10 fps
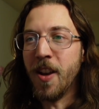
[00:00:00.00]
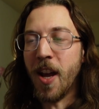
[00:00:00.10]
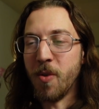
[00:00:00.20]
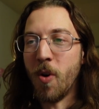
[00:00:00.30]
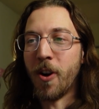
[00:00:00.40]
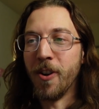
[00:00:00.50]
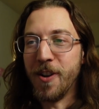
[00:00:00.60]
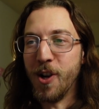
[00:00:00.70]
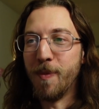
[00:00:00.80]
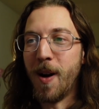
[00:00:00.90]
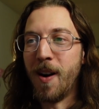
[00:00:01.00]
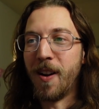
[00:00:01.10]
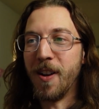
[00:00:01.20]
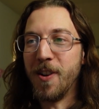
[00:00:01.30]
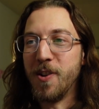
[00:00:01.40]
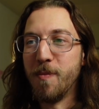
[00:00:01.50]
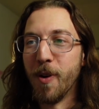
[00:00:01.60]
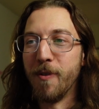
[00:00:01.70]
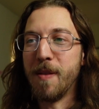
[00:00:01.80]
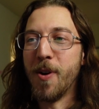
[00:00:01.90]
Nightwalker, Nilbog,
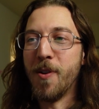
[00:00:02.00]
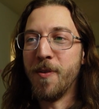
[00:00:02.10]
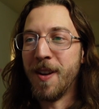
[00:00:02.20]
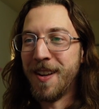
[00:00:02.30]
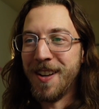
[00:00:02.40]
Nuparibo,